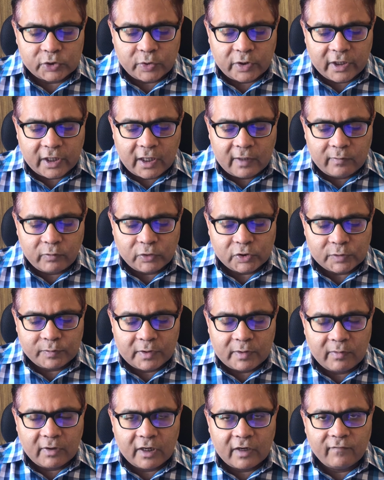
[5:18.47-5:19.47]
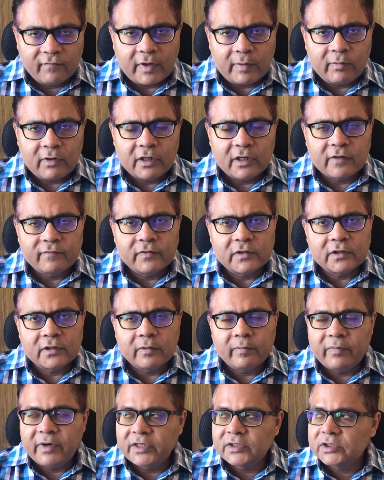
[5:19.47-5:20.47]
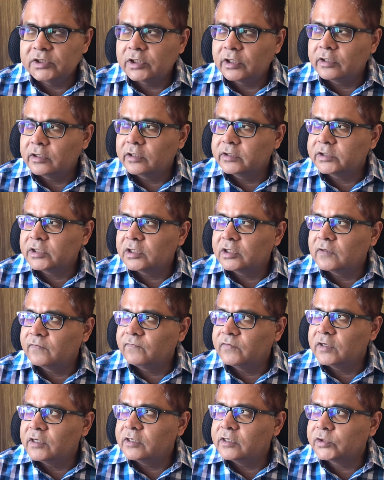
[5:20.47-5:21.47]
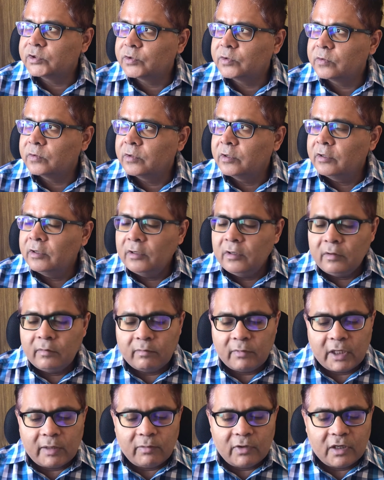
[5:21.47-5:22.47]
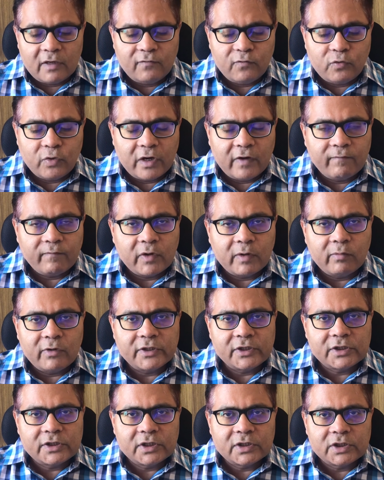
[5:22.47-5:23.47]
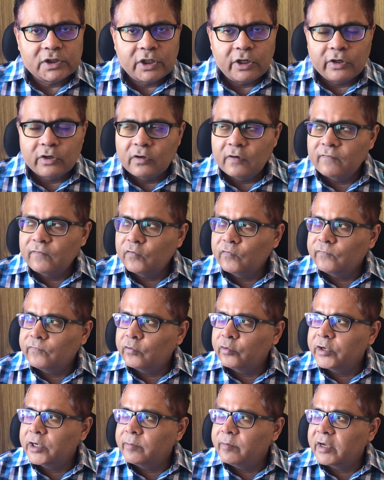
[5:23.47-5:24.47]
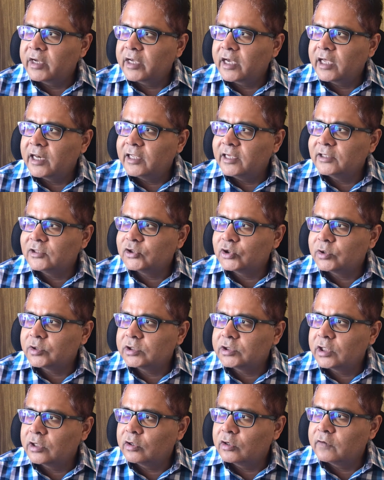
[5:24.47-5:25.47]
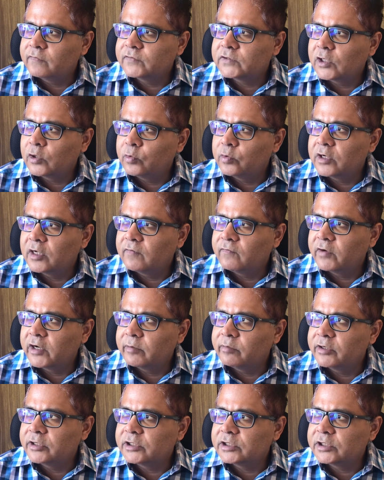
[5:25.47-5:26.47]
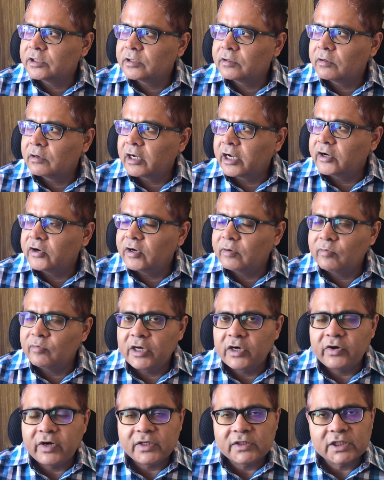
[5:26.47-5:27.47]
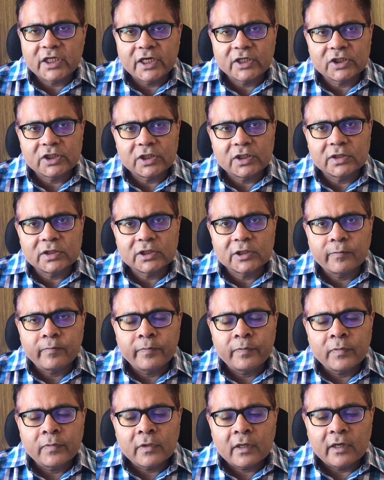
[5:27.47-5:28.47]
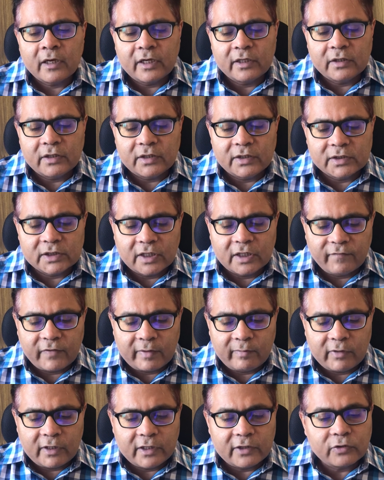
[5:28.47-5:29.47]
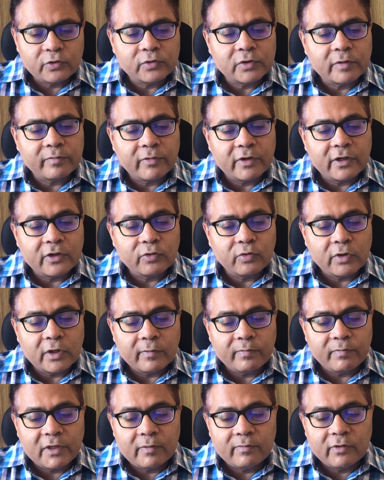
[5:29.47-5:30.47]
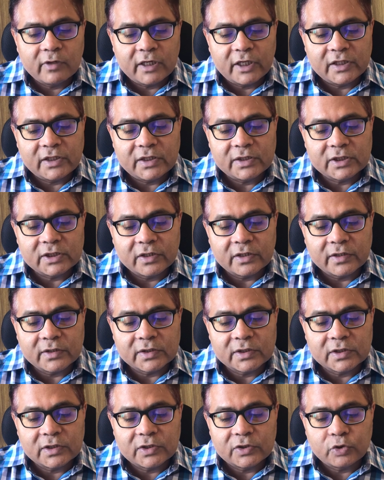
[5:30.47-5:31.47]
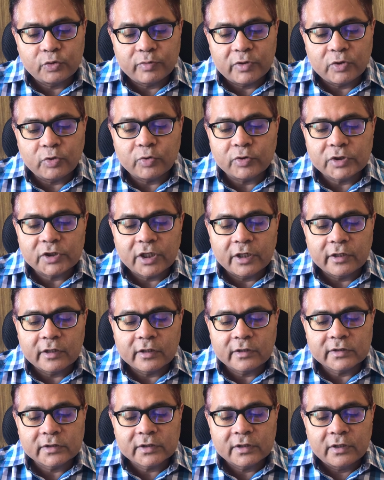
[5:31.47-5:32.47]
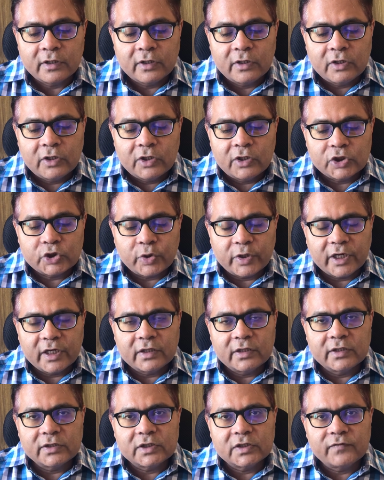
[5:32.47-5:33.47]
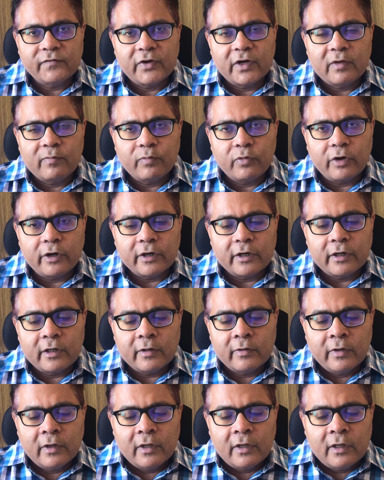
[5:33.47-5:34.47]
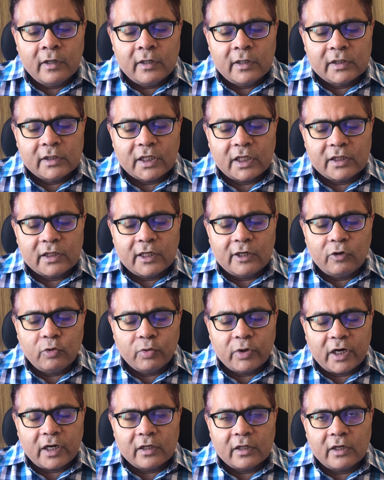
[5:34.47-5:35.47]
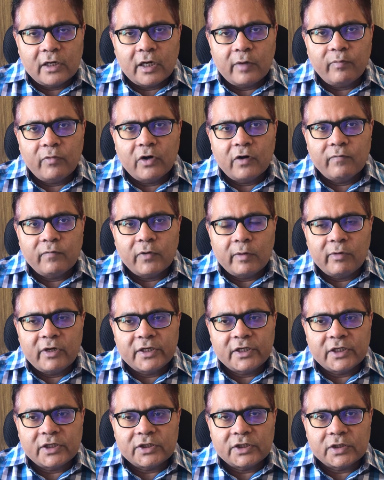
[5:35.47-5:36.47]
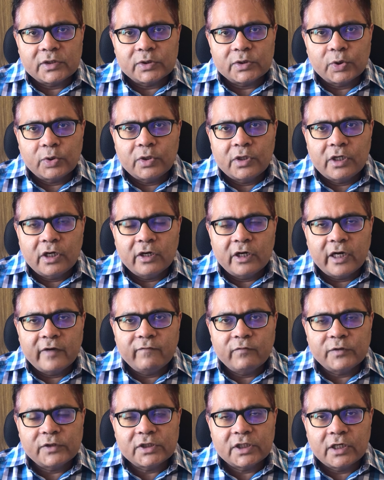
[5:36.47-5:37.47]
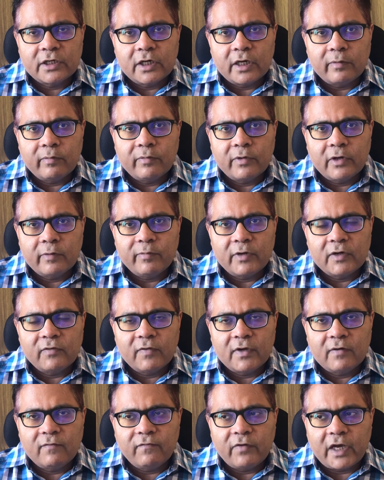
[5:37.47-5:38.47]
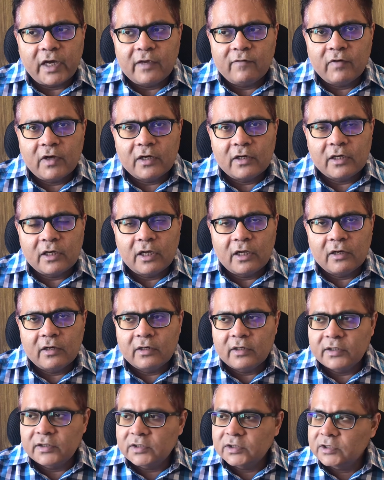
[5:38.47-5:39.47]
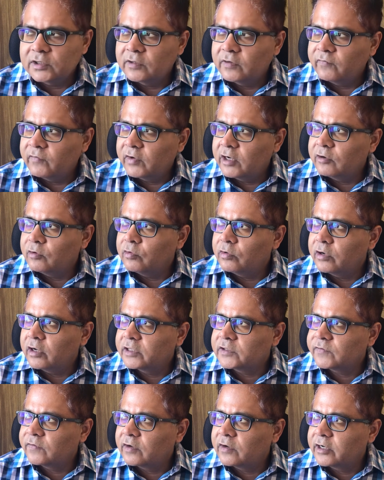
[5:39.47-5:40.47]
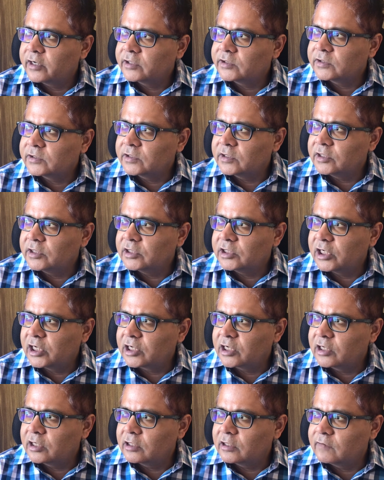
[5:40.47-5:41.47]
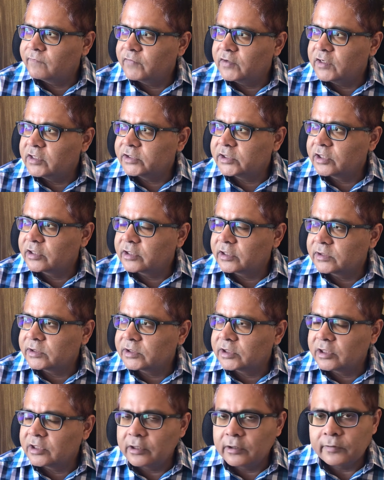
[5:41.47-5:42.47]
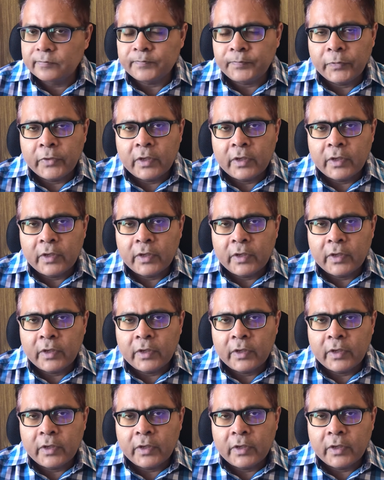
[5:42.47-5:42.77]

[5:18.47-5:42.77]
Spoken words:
So again, most people are familiar with the best journals in the field. So maybe you have published in Journal of Fluid Mechanics or Journal of Sound and Vibration or IEEE Transactions, and these are familiar to the particular people and these are considered to be good journals. So again, this is very important. Then they look at the number of publications. So here I would say a number between 5 and 10 is very good as far as the technical fields are concerned.